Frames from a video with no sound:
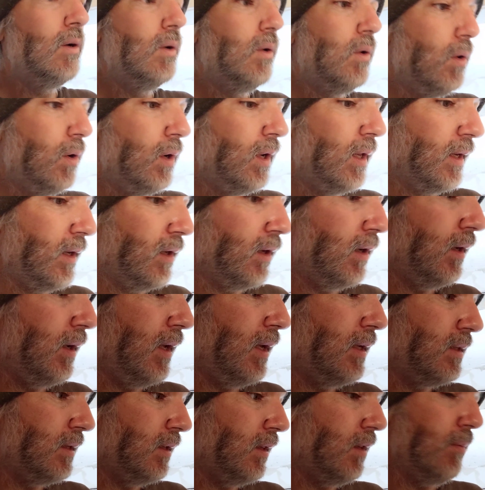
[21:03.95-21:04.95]
hauling it
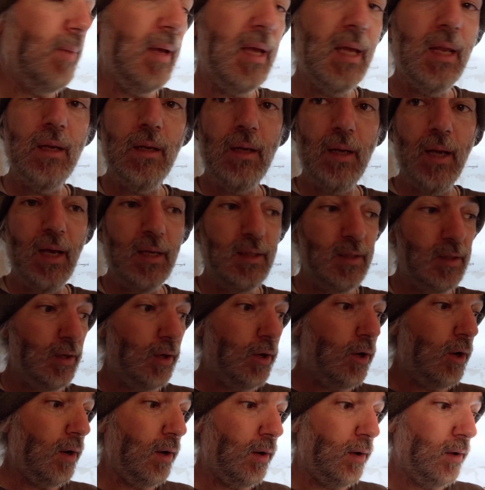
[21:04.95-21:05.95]
into the bin as you
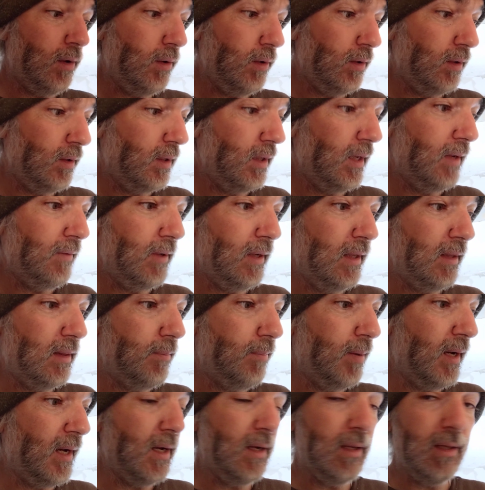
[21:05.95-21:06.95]
go, never
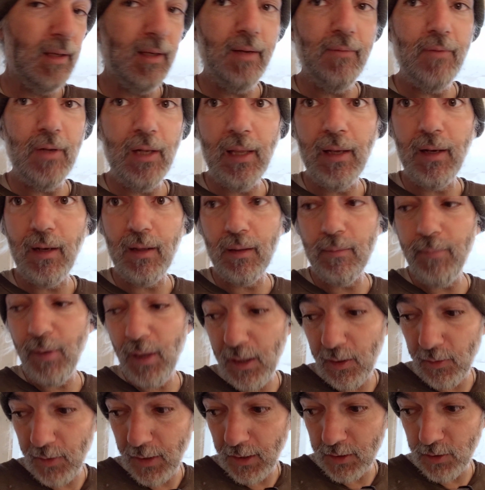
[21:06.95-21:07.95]
letting the
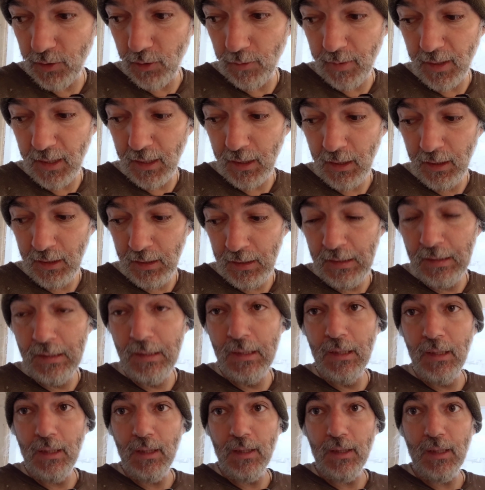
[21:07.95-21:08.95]
pile get too big,
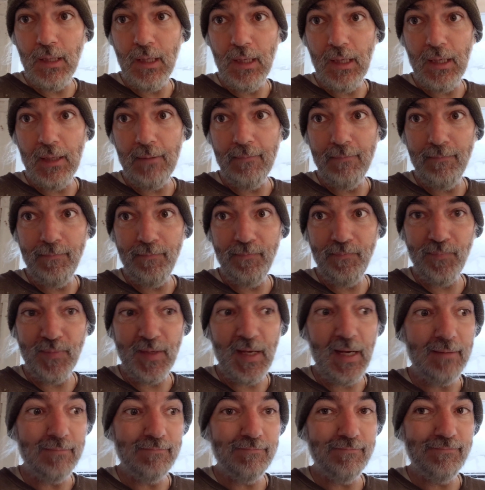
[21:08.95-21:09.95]
then
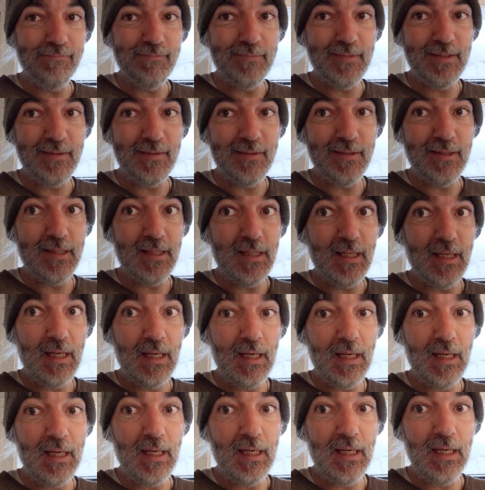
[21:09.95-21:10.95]
yeah, it's
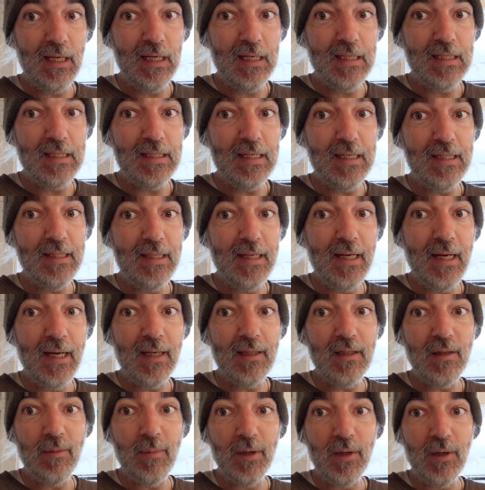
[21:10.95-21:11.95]
easy
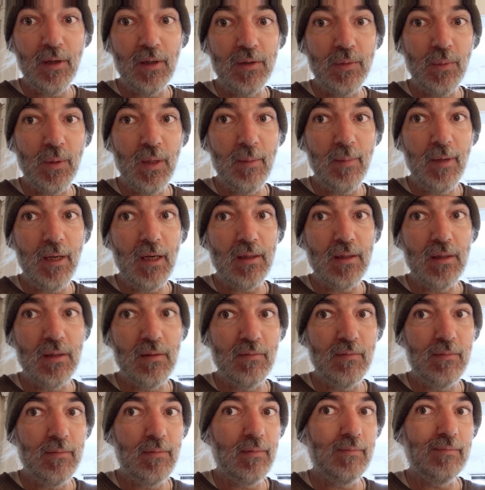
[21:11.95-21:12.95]
days. Oh my god, 20 minutes.
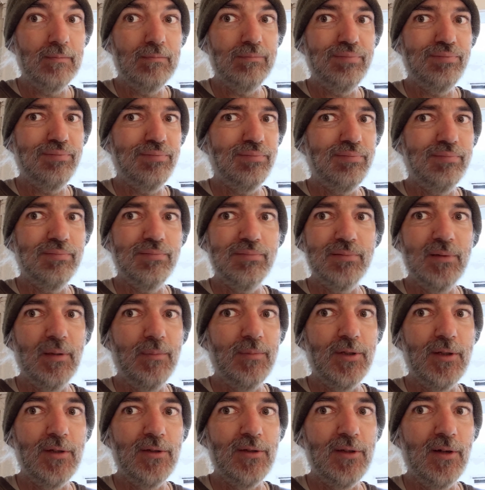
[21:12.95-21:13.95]

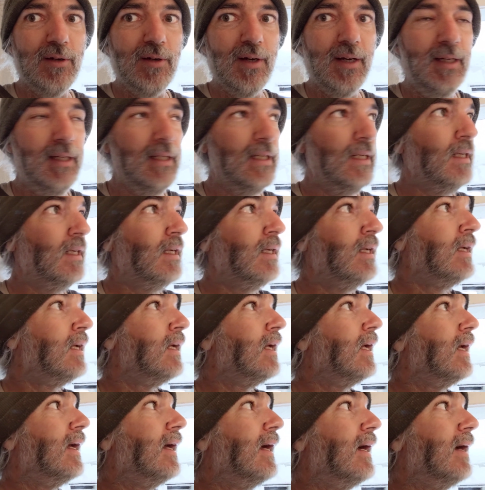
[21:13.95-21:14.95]
I'm so sorry.
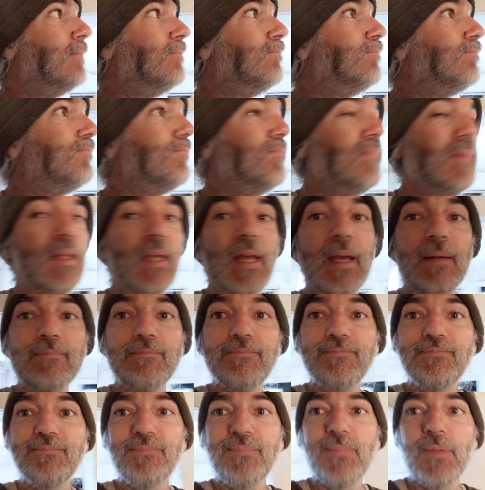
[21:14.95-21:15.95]
Yeah,
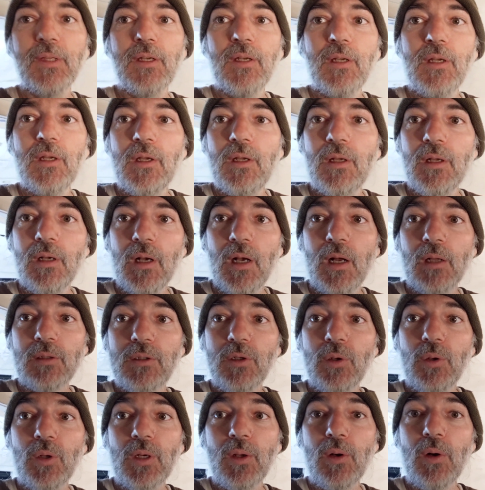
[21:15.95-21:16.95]
I'll
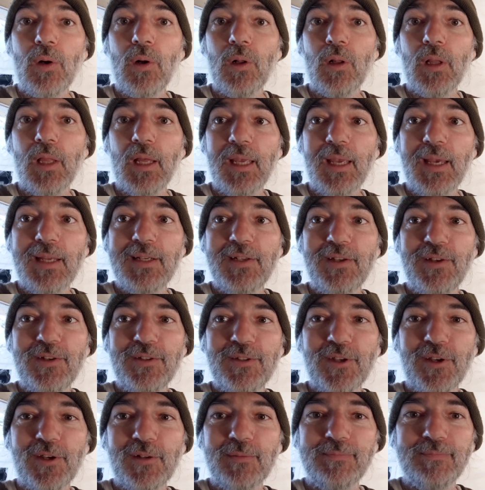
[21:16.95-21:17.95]
do it all again to you
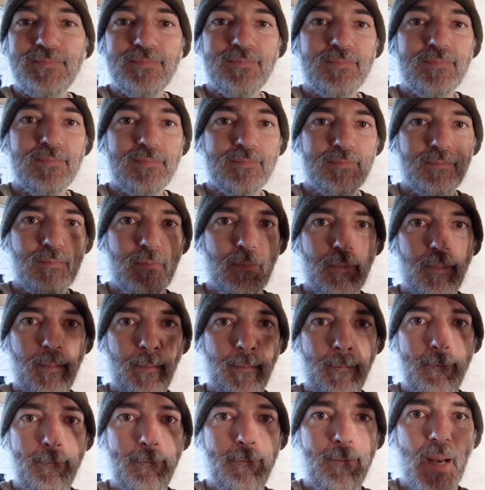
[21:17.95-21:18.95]
soon.
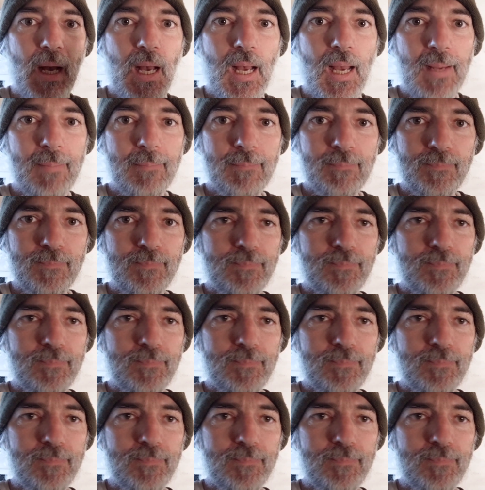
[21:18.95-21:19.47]
Bye.